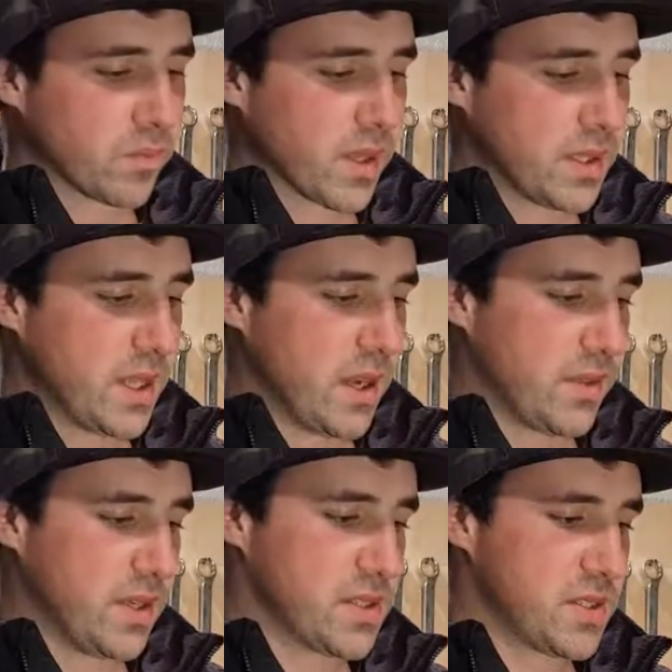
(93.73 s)
Now
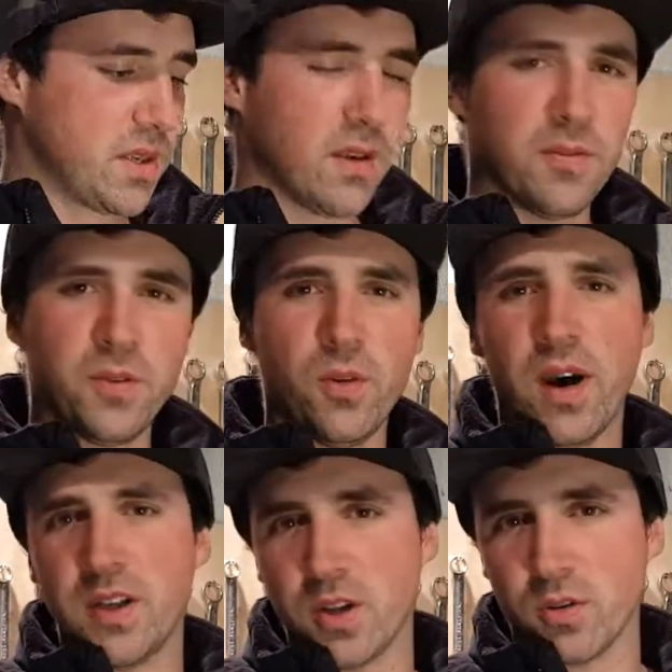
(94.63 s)
there's a few
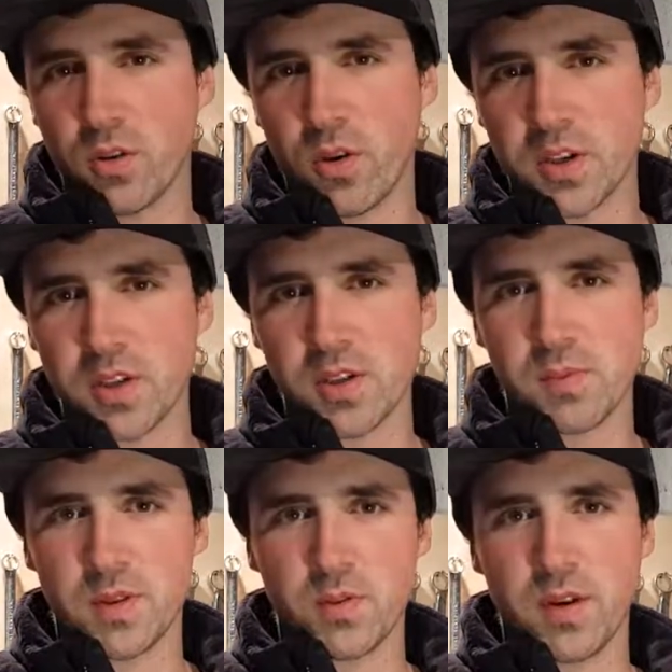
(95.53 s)
age-old questions
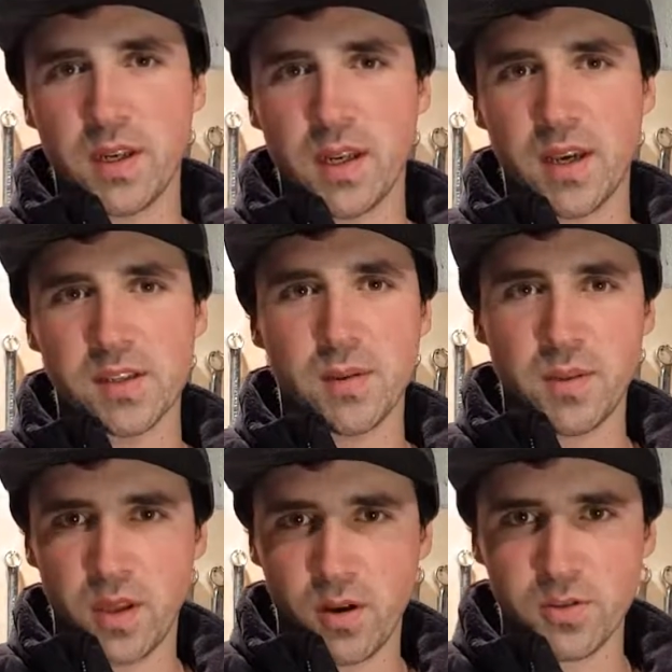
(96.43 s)
between some of
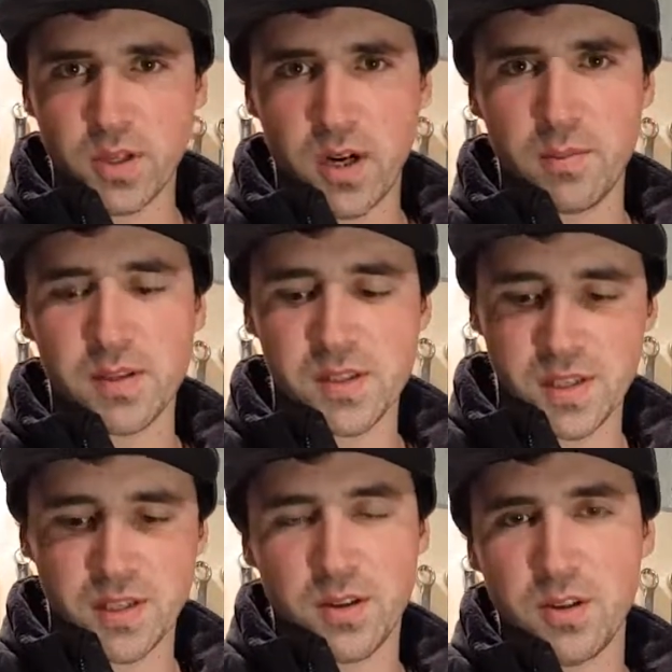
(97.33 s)
the old timers
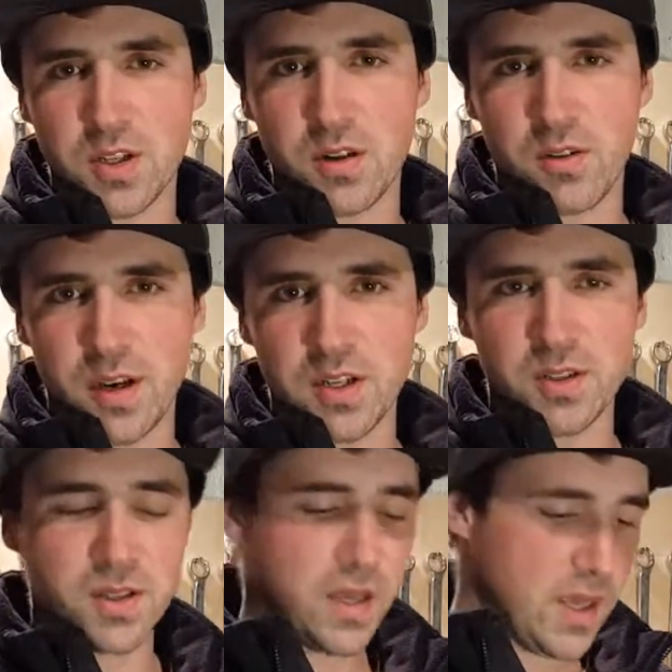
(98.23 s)
and the new
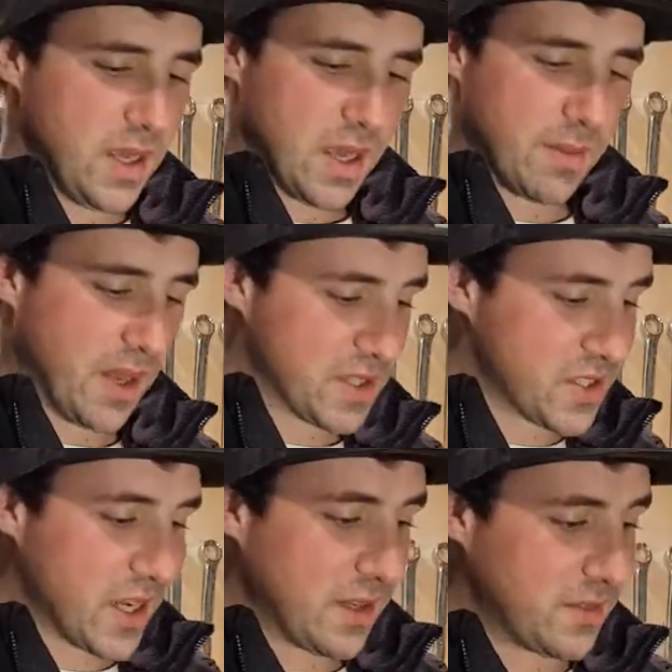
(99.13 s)
generation about
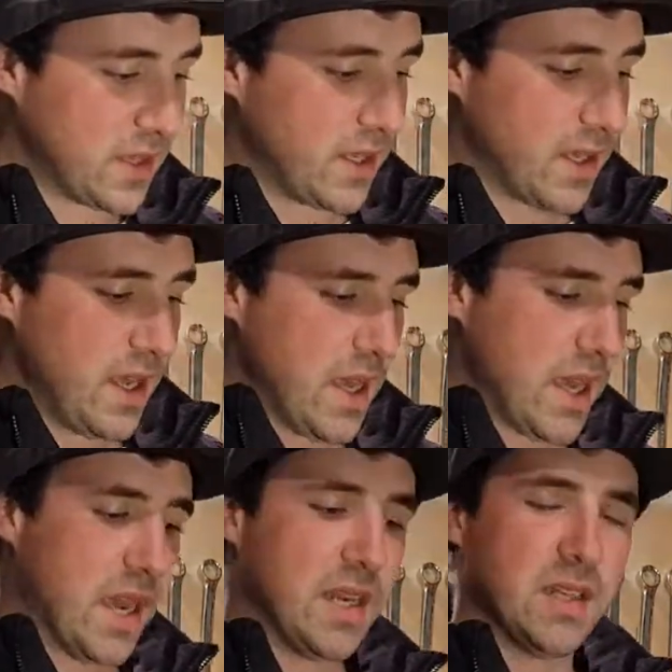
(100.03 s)
safety,
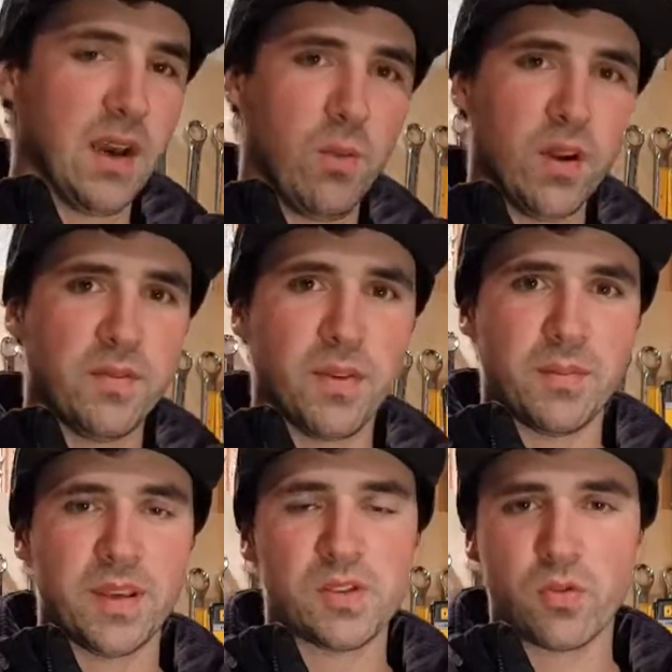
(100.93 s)
and one of them
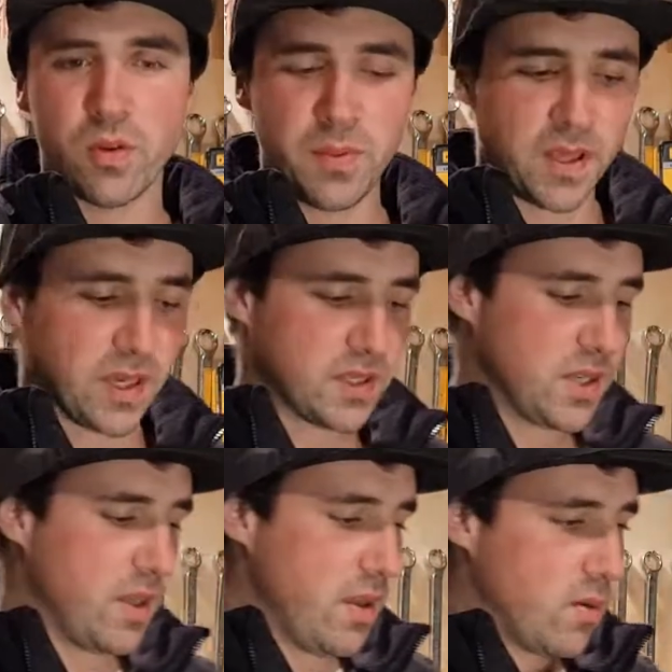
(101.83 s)
is gripping it
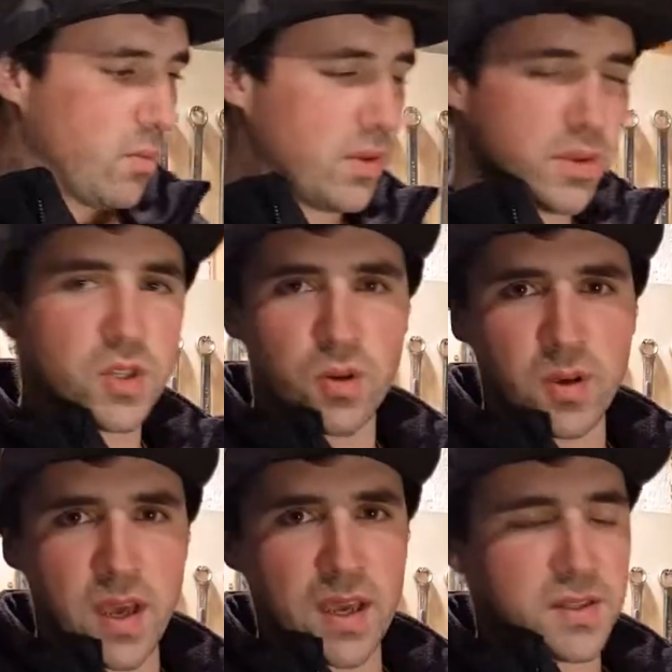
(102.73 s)
with two
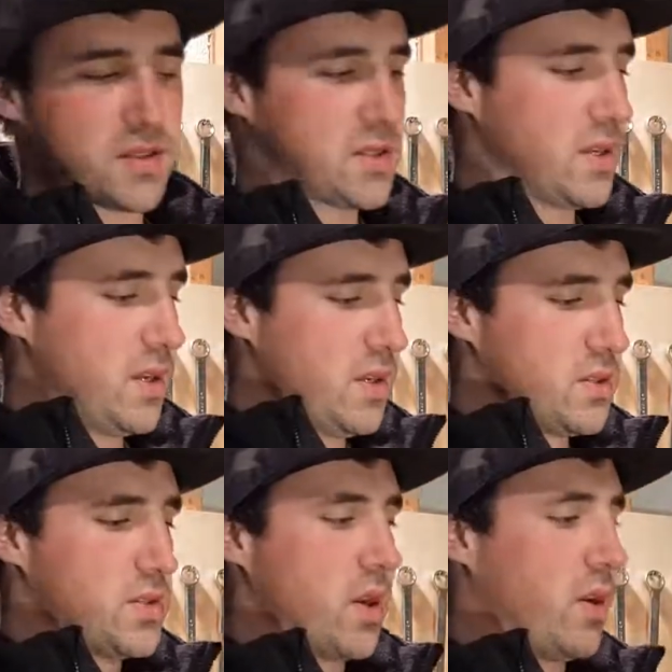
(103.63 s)
hands.
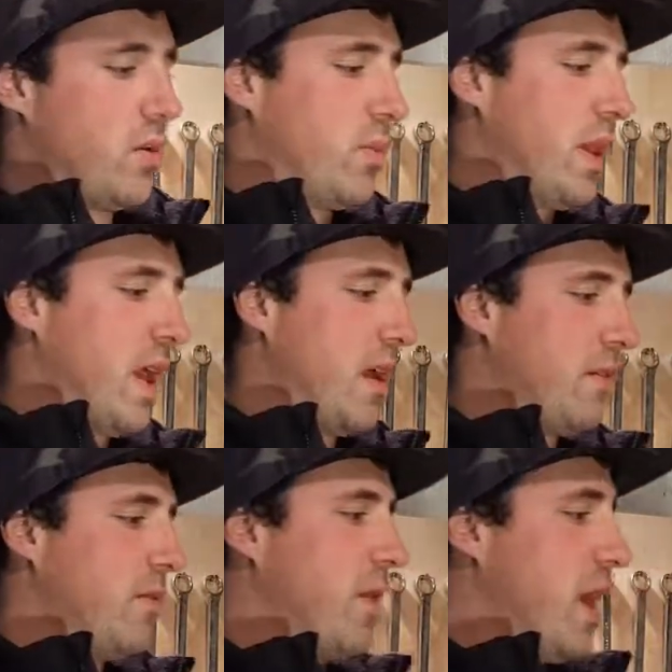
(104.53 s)
So we
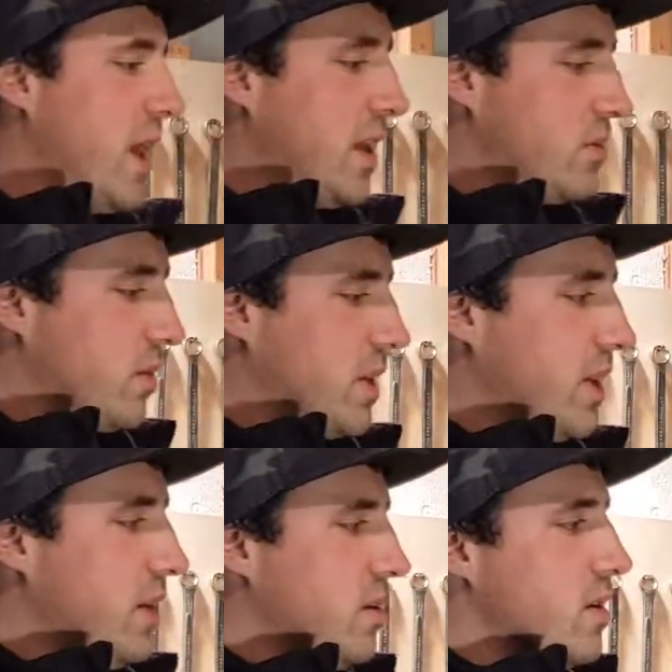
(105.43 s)
have a handle here